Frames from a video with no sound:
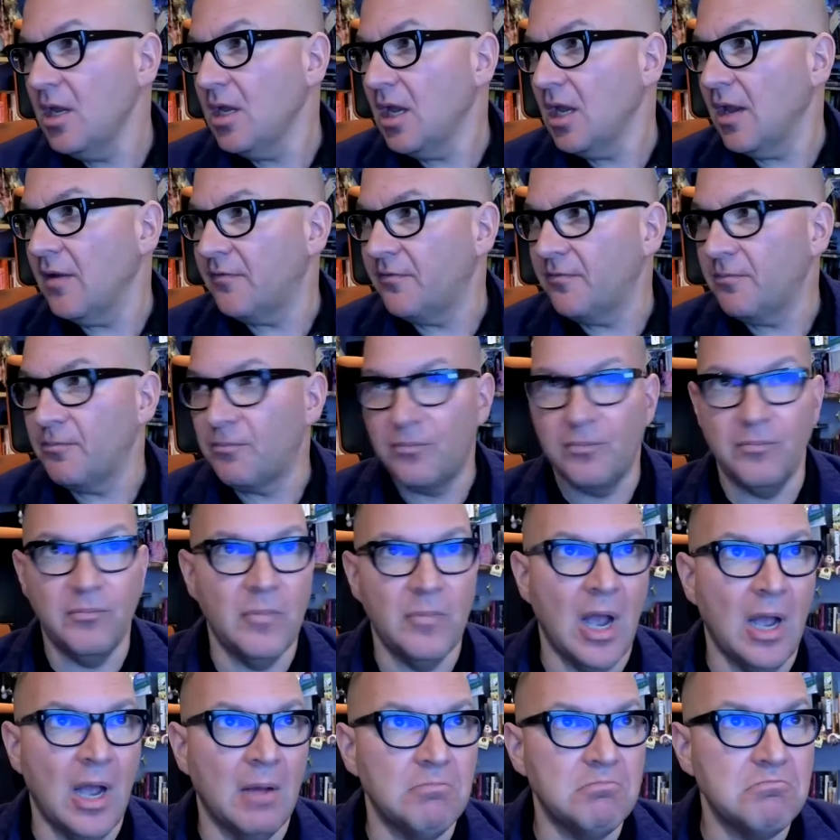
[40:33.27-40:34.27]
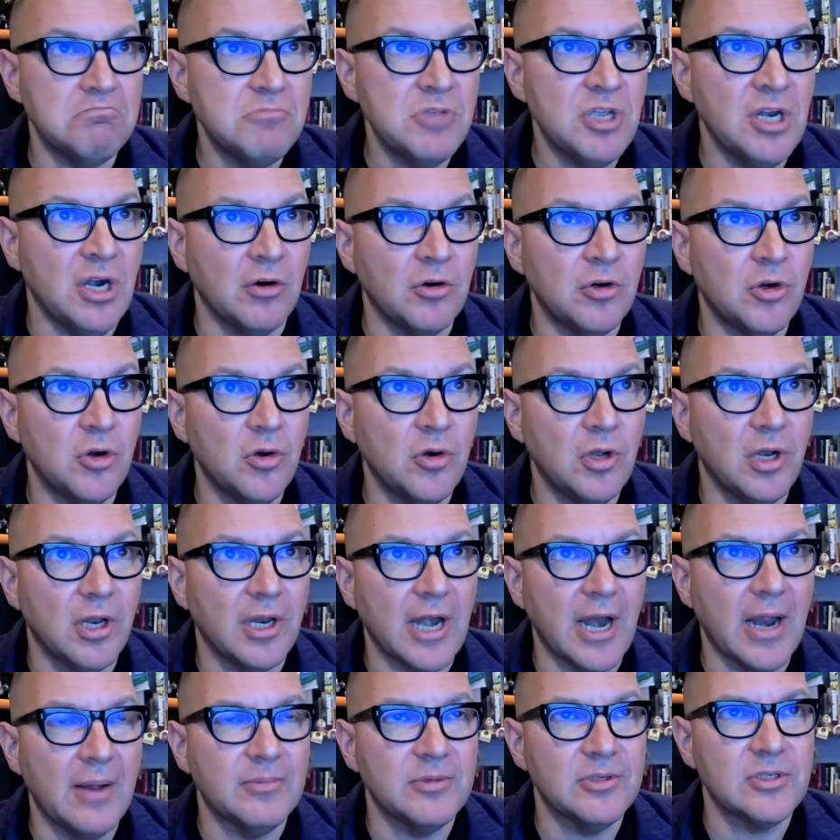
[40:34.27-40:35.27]
If um, you know Google
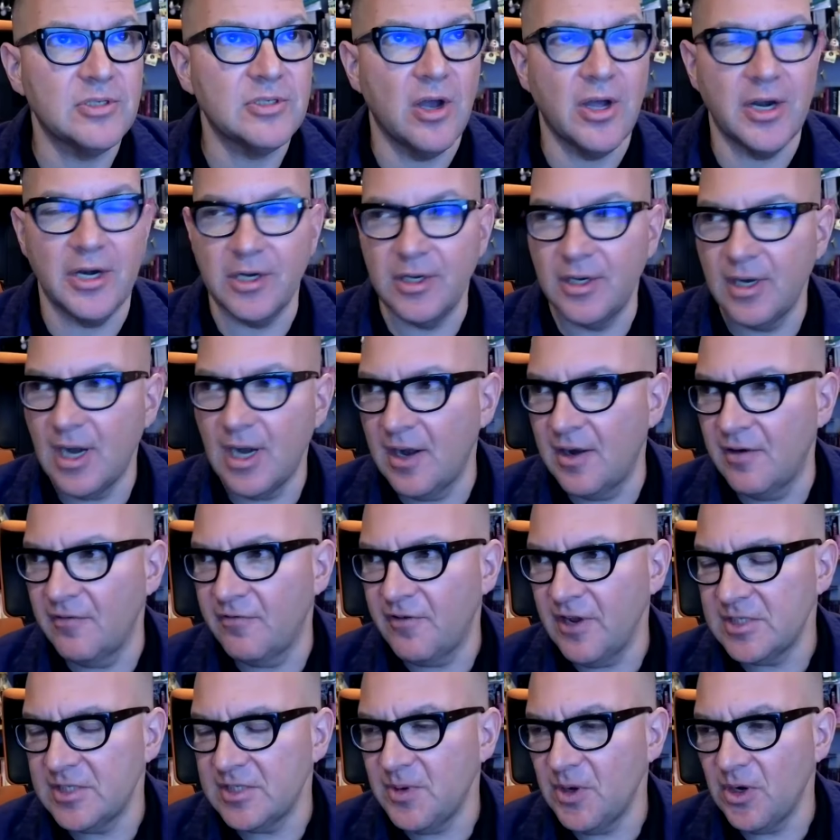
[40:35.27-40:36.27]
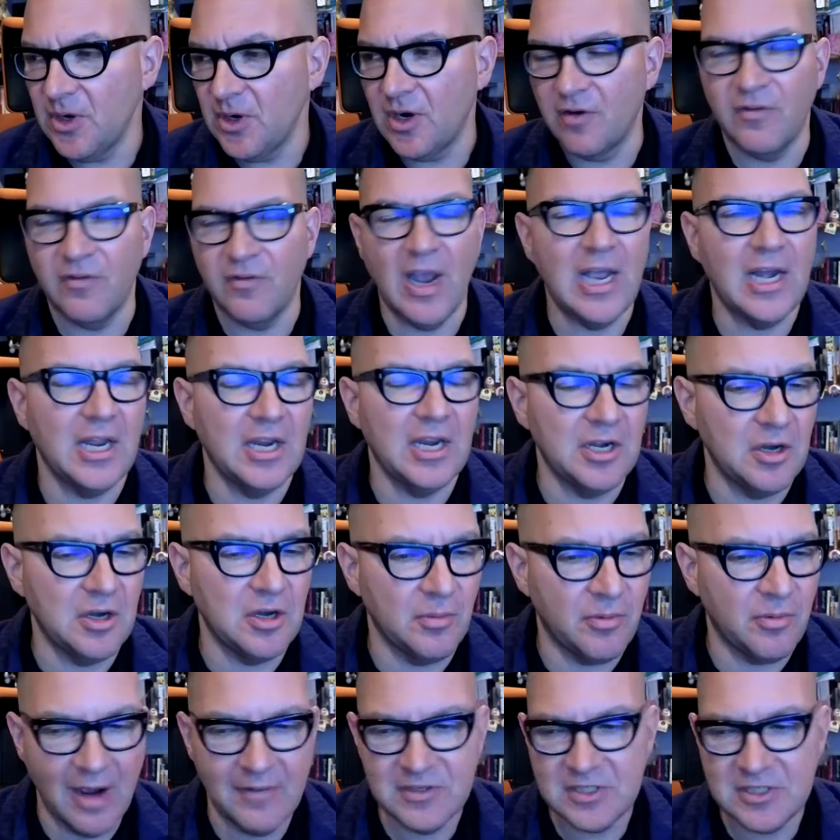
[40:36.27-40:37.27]
and Amazon and, and, Facebook are violating your
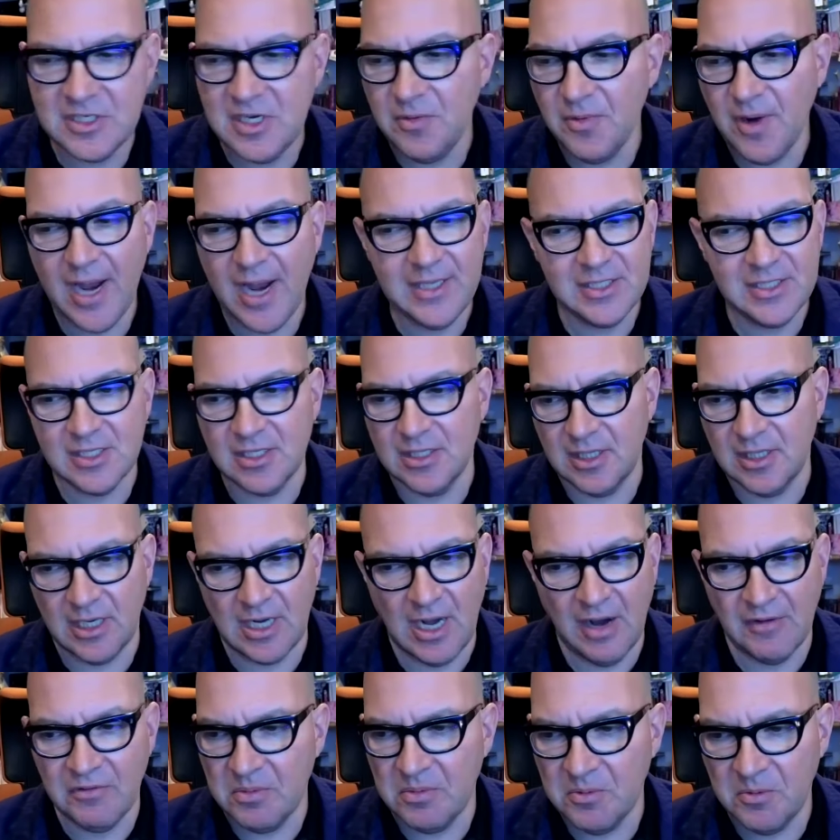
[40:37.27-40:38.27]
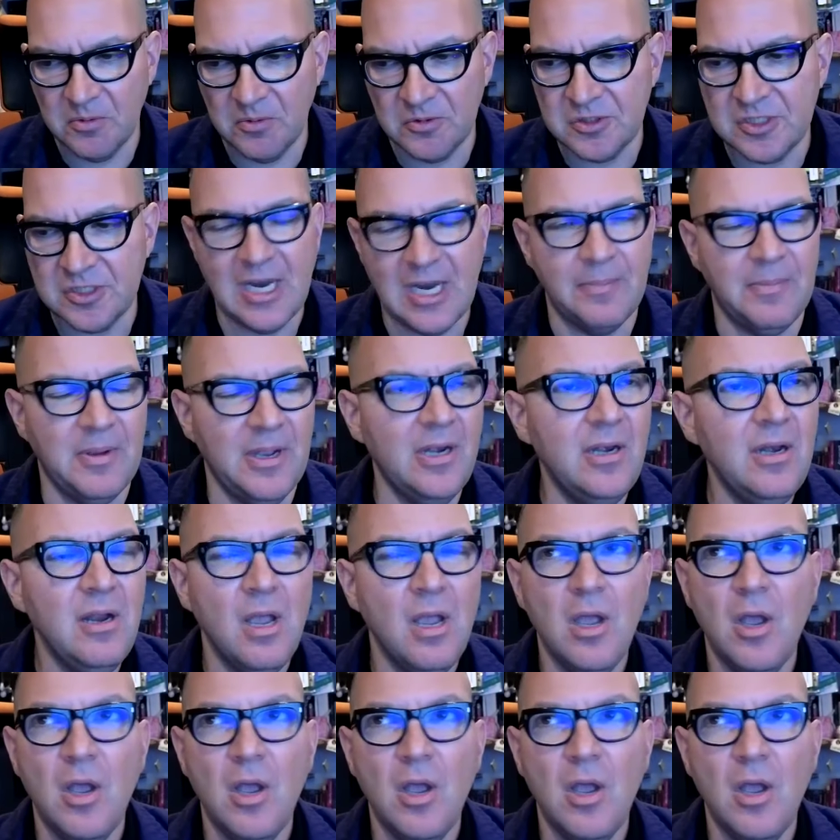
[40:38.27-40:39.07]
privacy rights and the government won't step in,